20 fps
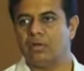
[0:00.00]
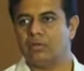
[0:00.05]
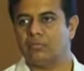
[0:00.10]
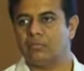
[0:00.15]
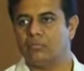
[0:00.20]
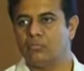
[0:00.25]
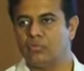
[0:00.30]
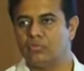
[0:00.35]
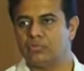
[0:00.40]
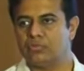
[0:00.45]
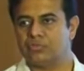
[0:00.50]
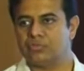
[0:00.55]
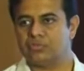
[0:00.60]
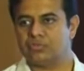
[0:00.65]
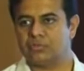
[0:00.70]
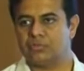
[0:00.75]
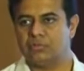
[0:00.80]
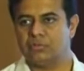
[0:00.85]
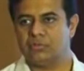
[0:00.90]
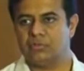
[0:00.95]
most
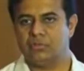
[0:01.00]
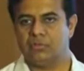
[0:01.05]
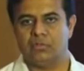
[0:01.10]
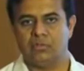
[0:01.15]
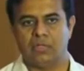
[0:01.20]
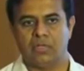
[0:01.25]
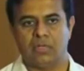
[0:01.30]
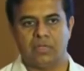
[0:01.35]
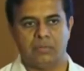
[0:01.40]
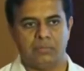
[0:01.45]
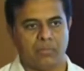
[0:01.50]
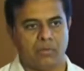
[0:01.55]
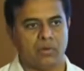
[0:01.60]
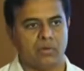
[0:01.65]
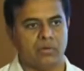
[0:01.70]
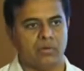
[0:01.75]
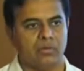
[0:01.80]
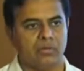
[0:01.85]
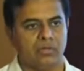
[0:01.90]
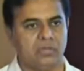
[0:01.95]

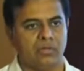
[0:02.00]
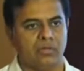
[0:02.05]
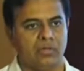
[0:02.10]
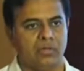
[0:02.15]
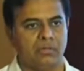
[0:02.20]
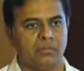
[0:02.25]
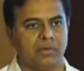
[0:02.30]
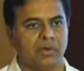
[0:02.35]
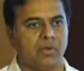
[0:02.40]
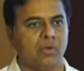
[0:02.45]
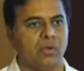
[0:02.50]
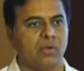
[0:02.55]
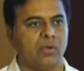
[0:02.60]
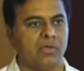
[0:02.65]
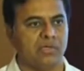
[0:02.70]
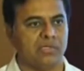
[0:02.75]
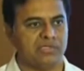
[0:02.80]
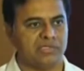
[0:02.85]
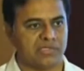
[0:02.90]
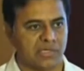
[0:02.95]
important and
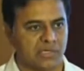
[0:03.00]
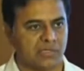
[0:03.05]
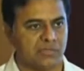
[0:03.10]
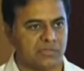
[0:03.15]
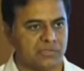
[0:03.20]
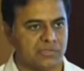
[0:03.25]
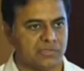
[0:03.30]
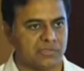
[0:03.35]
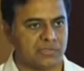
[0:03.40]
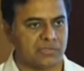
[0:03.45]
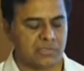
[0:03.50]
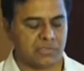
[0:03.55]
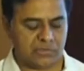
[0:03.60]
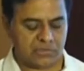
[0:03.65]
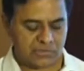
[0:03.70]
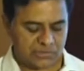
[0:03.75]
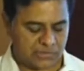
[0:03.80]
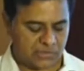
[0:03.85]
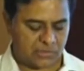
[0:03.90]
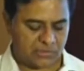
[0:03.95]
priority sectors in the
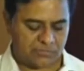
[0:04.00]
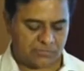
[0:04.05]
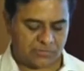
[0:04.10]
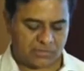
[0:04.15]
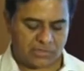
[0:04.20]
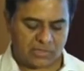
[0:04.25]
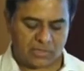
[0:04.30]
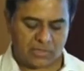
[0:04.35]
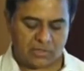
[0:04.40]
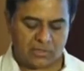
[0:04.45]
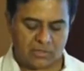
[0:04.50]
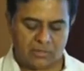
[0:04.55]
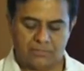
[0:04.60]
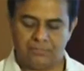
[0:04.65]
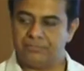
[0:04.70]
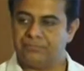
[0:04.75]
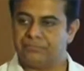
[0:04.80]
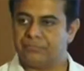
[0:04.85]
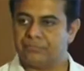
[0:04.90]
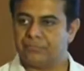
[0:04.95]
state of Telangana
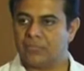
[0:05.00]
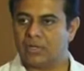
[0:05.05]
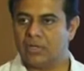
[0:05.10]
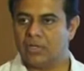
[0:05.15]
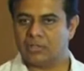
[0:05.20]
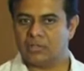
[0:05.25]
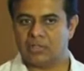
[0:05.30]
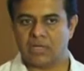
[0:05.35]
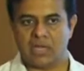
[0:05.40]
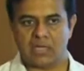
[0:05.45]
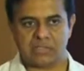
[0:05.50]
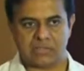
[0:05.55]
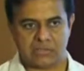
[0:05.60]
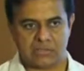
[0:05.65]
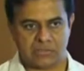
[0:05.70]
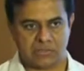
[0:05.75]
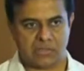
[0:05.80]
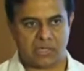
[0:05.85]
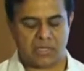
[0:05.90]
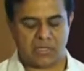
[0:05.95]
in the
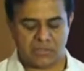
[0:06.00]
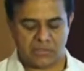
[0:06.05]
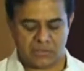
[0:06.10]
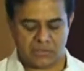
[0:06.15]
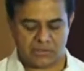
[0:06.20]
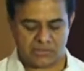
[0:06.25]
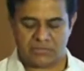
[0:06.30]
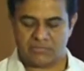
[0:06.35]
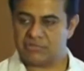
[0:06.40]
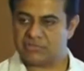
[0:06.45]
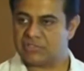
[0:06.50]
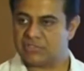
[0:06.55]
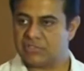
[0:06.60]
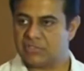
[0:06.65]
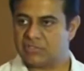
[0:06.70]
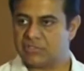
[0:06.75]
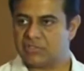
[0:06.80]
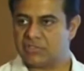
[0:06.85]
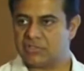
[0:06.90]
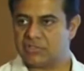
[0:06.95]
last 9 years, ever
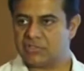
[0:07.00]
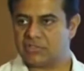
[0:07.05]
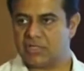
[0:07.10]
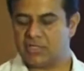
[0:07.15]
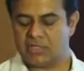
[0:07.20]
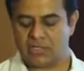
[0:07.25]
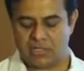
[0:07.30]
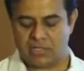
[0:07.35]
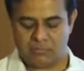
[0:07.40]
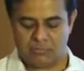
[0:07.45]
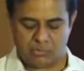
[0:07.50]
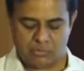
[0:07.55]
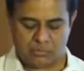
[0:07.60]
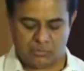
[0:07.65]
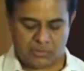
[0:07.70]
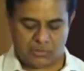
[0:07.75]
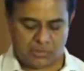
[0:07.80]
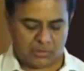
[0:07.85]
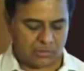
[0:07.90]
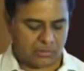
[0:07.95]
since the state came into
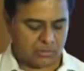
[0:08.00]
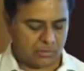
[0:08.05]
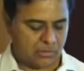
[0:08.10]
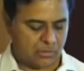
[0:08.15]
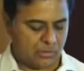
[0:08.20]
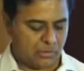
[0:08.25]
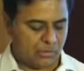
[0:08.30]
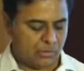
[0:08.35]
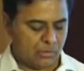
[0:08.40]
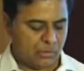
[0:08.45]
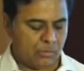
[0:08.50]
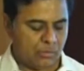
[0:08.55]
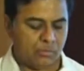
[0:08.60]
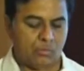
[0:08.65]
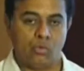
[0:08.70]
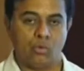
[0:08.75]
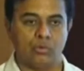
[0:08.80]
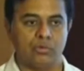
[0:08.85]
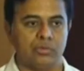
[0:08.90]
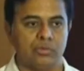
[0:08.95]
being.
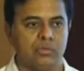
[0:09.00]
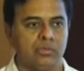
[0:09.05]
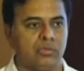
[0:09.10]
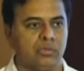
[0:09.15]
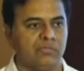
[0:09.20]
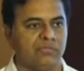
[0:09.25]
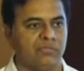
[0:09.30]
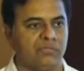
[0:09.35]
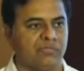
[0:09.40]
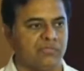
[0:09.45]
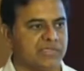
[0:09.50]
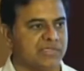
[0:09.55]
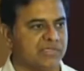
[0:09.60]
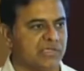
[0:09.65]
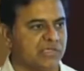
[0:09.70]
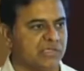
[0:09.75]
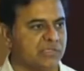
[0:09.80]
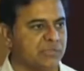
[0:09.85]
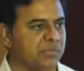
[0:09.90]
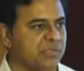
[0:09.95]
More than
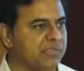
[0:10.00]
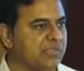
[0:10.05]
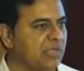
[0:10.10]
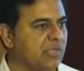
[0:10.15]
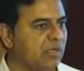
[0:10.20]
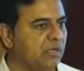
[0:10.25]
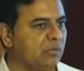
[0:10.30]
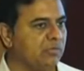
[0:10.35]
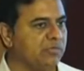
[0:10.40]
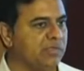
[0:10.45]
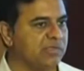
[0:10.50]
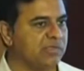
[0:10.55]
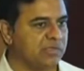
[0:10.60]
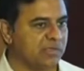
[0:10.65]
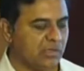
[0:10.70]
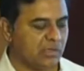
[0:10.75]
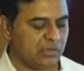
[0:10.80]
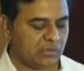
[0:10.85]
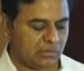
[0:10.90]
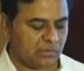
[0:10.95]
56% of the
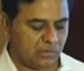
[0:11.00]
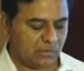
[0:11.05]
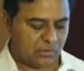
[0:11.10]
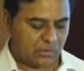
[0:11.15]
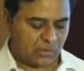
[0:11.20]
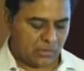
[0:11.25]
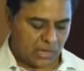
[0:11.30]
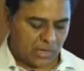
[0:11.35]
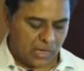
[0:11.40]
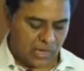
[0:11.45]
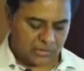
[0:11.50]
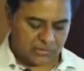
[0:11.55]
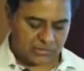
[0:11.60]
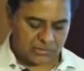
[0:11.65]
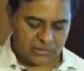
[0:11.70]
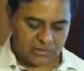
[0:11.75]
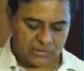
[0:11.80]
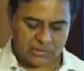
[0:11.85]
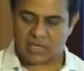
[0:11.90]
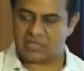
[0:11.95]
state,
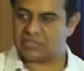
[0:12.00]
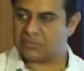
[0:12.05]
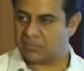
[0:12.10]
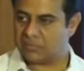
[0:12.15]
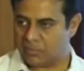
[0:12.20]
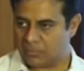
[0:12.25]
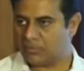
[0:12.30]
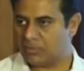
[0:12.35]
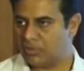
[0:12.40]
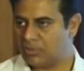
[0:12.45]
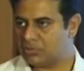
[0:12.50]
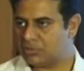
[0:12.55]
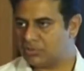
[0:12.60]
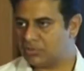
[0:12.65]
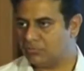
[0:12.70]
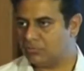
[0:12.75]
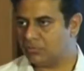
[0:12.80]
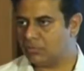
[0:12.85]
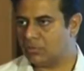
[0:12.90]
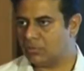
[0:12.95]
actually, as a population,
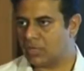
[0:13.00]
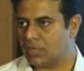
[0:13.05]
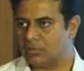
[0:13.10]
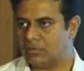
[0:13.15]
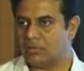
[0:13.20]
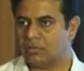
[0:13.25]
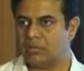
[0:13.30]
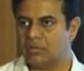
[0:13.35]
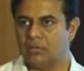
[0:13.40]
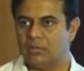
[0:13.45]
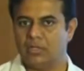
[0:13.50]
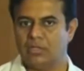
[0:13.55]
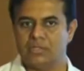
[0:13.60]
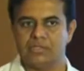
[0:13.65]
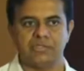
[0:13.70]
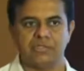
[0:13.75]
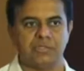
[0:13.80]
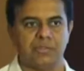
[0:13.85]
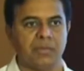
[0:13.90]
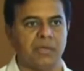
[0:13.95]
if you look at it, is
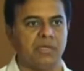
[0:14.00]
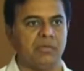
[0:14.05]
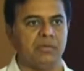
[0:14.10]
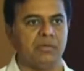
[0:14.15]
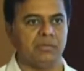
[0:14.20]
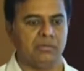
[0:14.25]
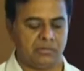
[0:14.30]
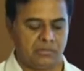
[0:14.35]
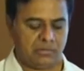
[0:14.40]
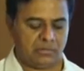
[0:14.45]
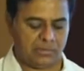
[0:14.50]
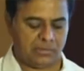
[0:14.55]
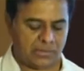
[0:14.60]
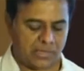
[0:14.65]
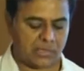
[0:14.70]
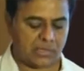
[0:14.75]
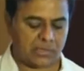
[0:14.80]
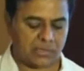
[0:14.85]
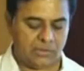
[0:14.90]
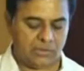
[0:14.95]
dependent
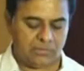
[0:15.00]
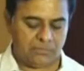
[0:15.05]
directly